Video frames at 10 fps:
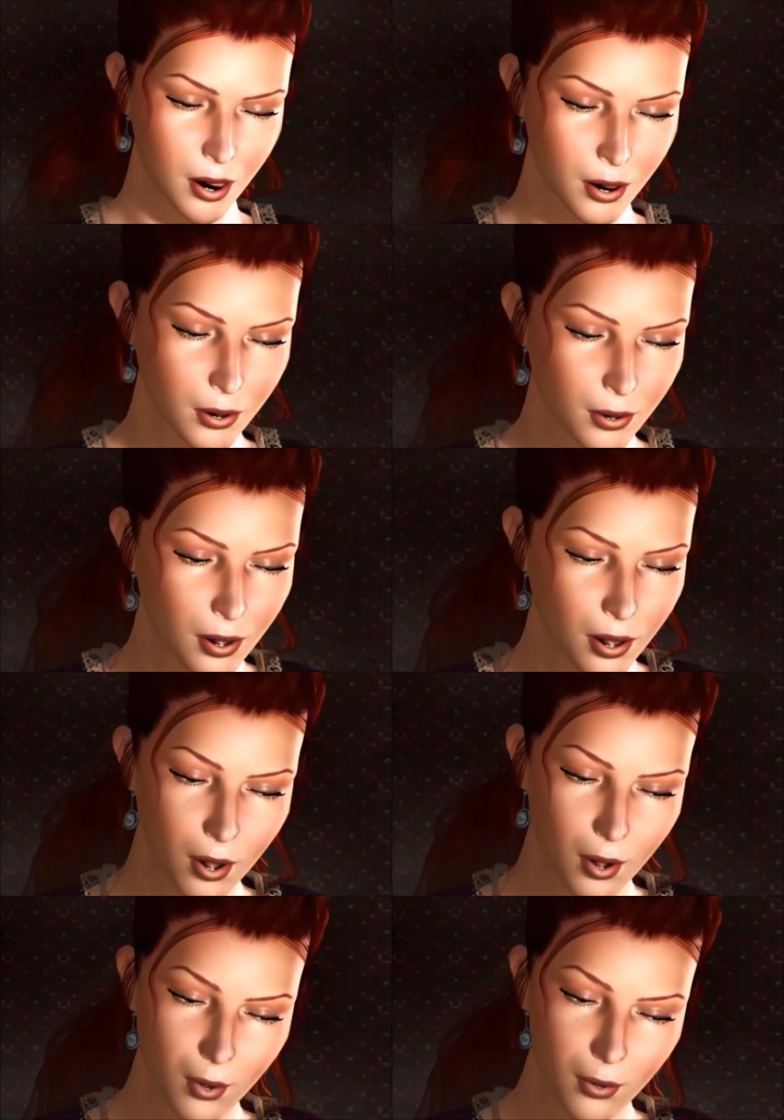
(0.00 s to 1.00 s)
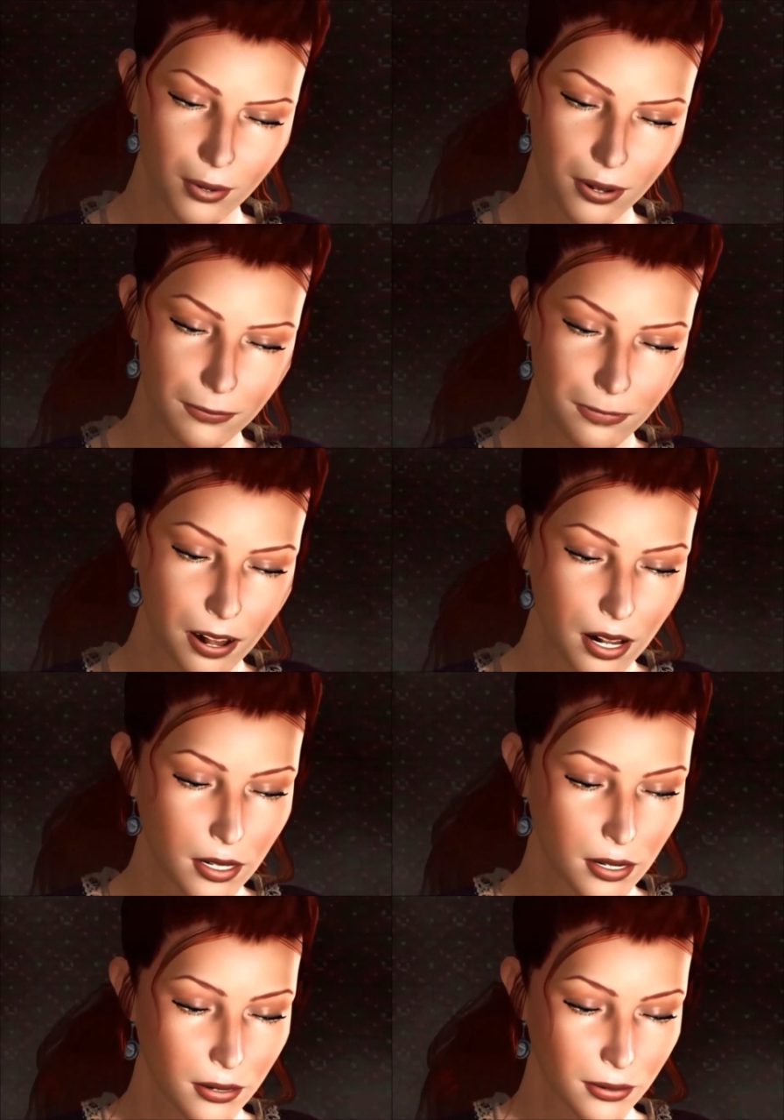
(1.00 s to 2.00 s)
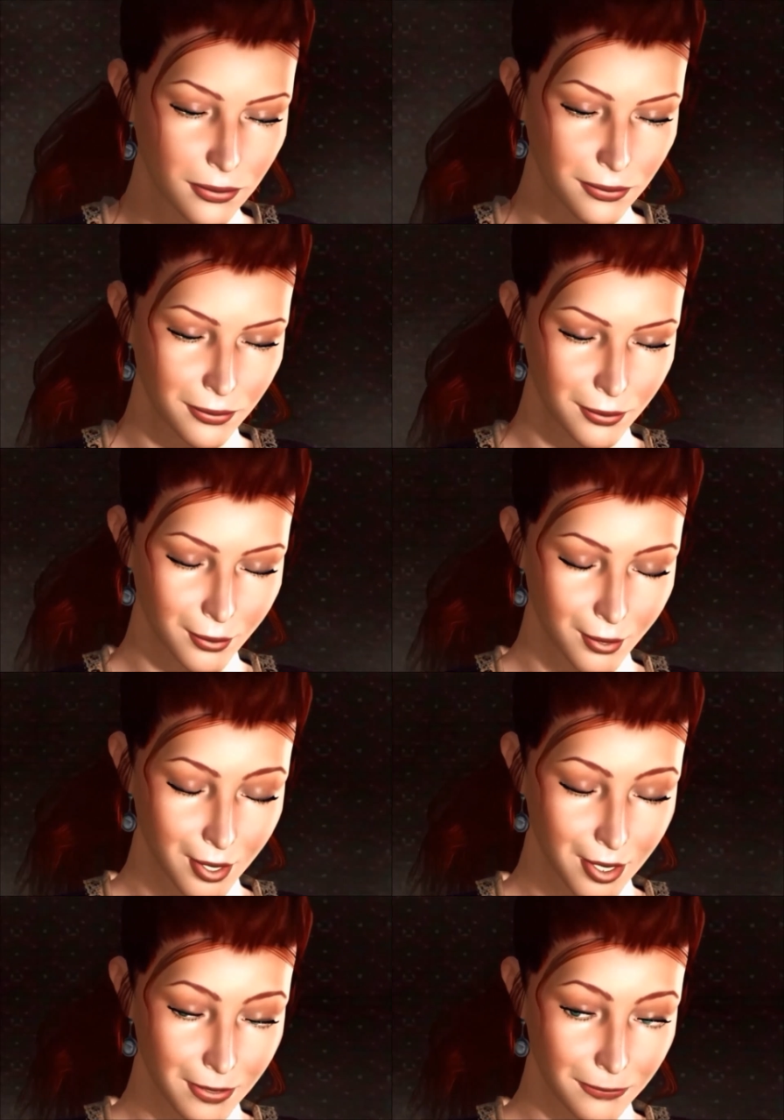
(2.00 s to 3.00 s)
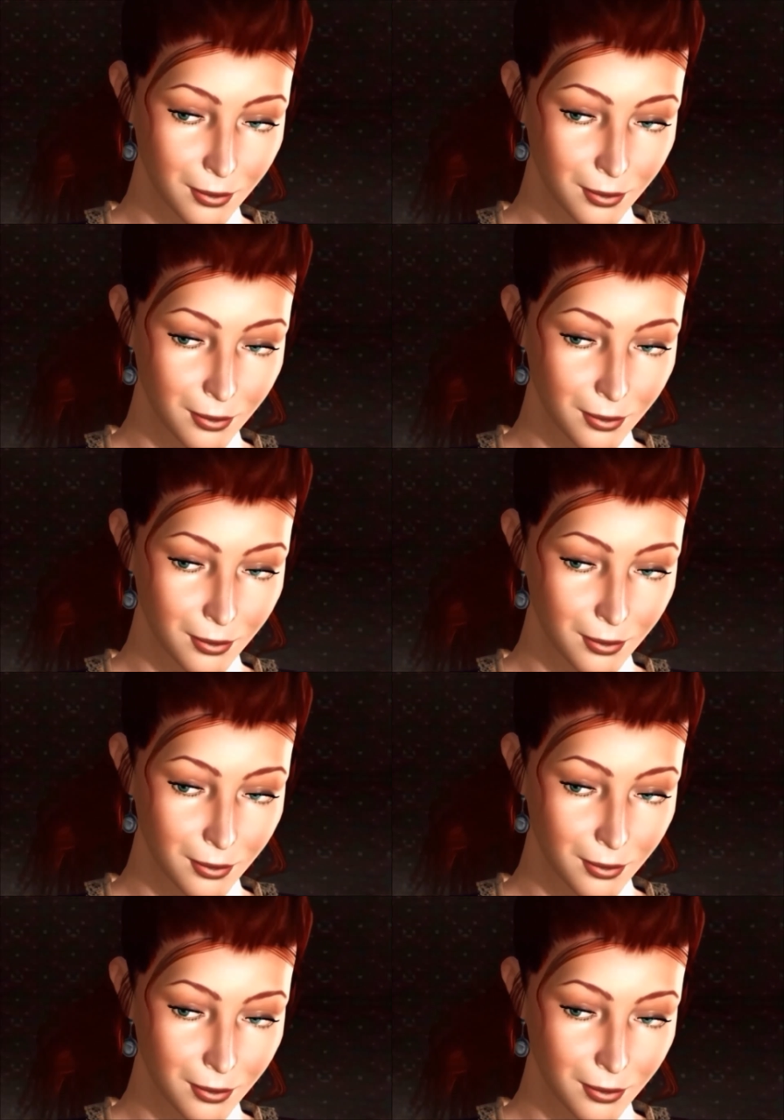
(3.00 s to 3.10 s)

Oh, a pair. That's very nice